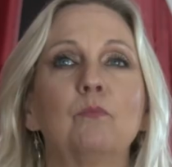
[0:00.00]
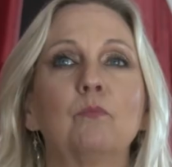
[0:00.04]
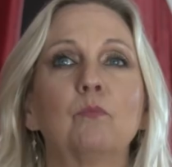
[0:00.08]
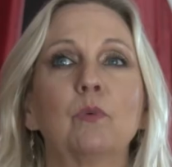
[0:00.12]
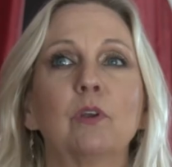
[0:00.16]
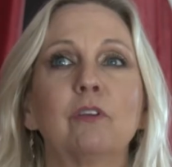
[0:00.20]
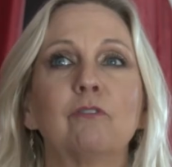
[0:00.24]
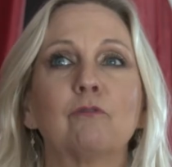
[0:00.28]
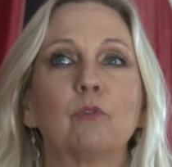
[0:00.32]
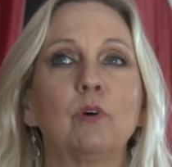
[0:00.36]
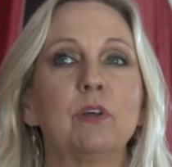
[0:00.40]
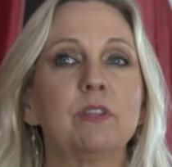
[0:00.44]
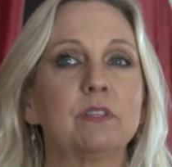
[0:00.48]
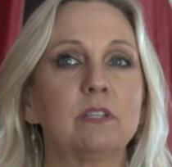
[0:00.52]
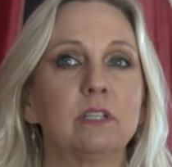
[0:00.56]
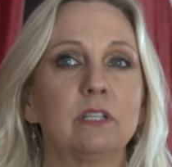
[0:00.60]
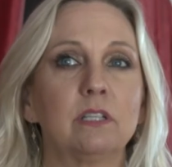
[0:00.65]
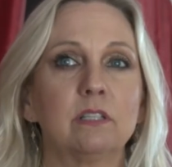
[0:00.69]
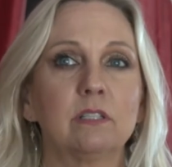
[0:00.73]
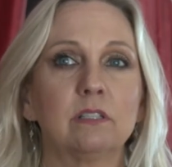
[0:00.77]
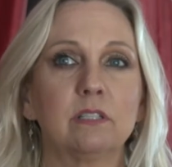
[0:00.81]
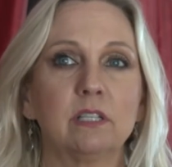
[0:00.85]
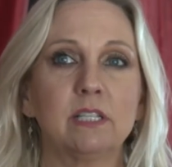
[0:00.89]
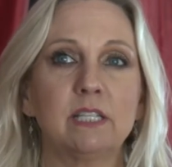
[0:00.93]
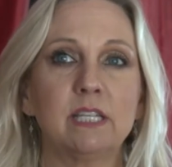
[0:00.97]
We won
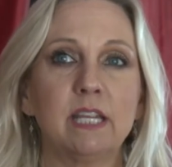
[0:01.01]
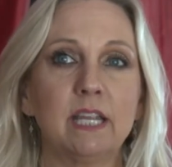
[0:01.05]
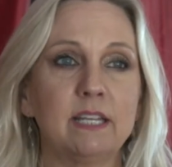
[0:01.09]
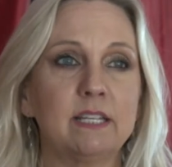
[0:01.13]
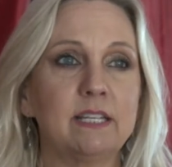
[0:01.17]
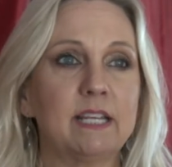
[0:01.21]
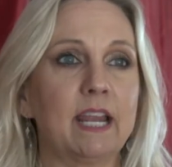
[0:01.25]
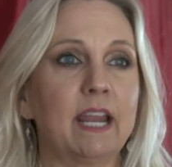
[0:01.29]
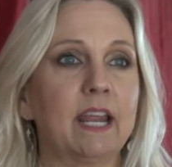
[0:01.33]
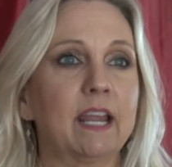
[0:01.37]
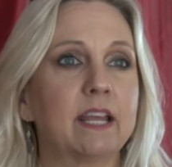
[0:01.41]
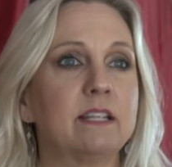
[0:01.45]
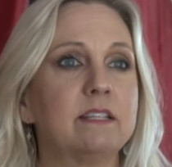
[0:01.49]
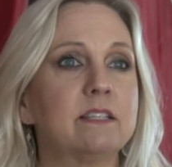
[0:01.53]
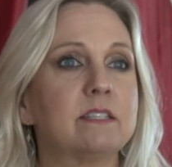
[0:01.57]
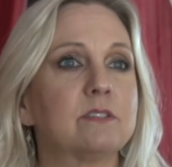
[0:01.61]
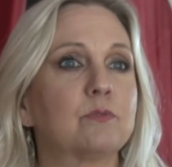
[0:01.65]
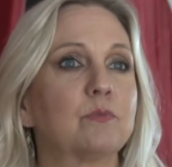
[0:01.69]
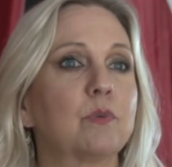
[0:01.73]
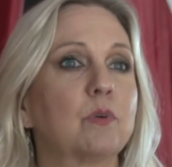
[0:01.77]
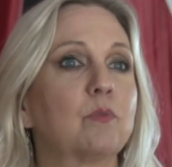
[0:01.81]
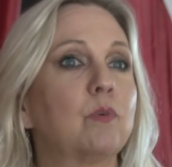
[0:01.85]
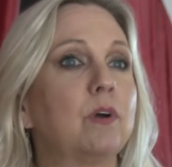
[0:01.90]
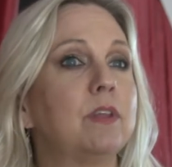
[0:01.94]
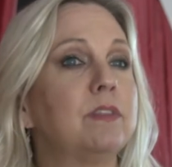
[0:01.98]
the, the 10
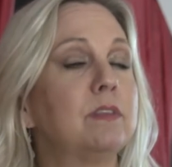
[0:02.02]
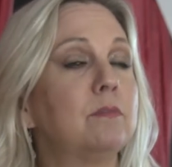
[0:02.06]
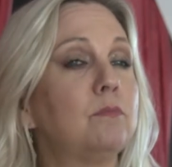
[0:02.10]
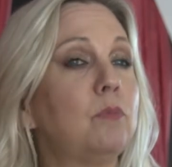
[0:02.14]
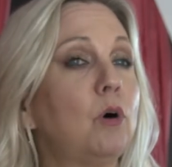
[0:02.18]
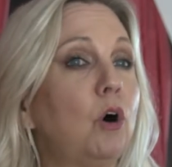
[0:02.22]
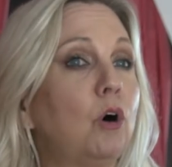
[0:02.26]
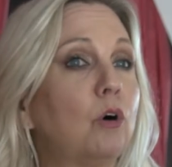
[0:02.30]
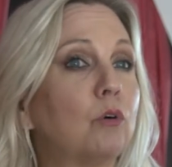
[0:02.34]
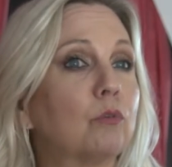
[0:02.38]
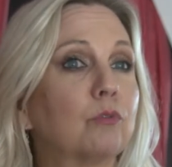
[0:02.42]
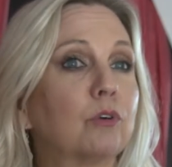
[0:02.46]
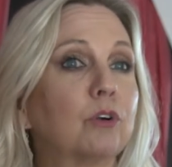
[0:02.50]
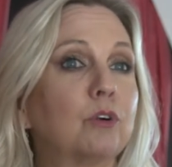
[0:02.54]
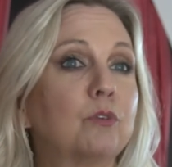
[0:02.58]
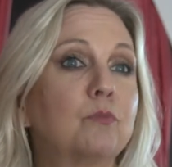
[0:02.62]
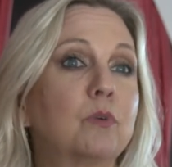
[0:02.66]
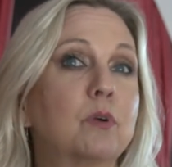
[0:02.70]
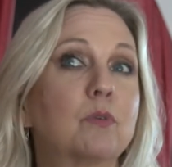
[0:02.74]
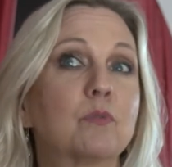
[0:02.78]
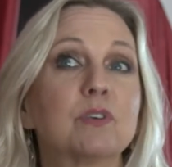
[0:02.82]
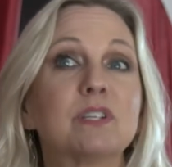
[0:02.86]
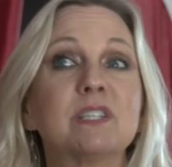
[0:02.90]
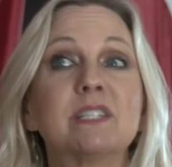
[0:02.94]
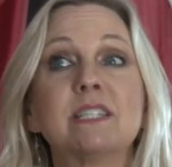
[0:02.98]
dance, we won the ballroom,
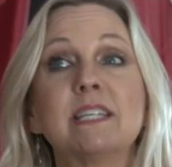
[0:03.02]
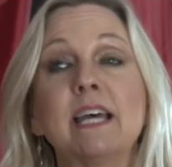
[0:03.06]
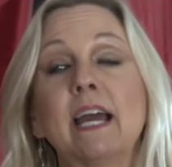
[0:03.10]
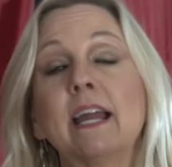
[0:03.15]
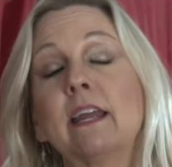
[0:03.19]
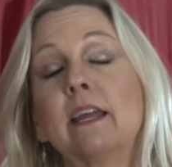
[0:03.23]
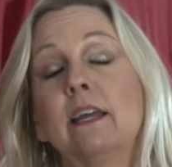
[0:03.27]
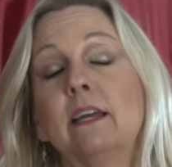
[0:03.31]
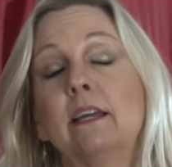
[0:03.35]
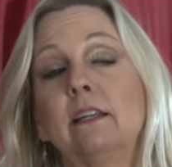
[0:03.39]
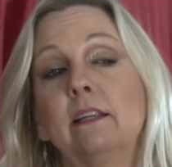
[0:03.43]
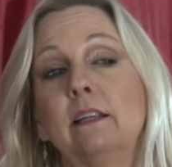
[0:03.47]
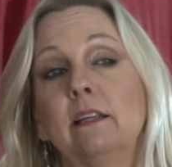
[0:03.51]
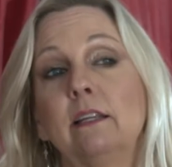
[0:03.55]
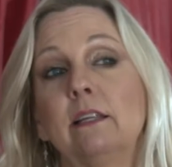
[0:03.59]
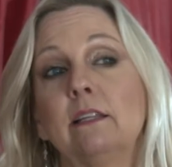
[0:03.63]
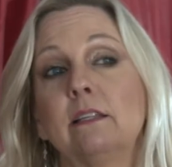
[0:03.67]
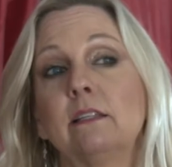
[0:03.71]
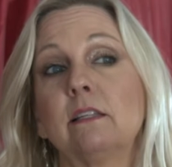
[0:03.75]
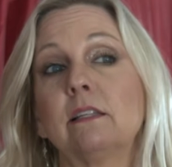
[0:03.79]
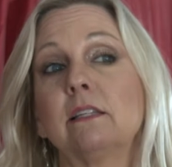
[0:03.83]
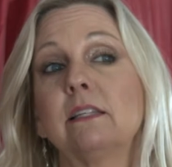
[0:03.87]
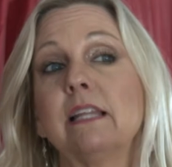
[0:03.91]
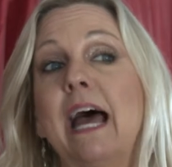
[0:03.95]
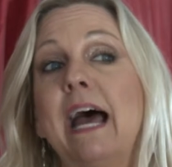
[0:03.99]
we were second
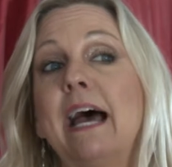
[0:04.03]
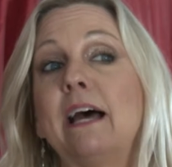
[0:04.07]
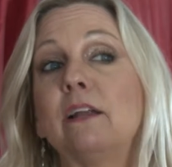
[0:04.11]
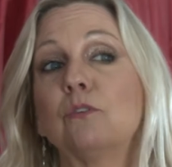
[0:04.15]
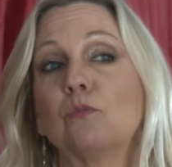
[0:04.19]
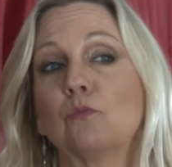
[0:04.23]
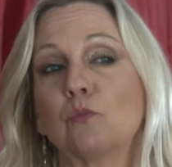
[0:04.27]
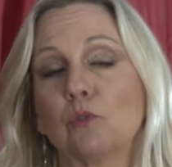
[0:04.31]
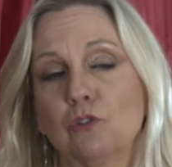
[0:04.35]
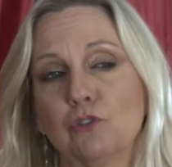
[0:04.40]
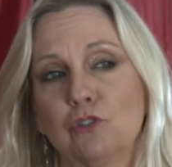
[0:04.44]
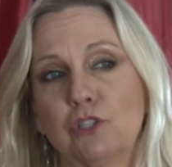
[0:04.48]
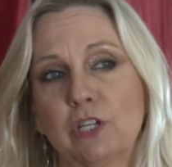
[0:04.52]
in the Latin World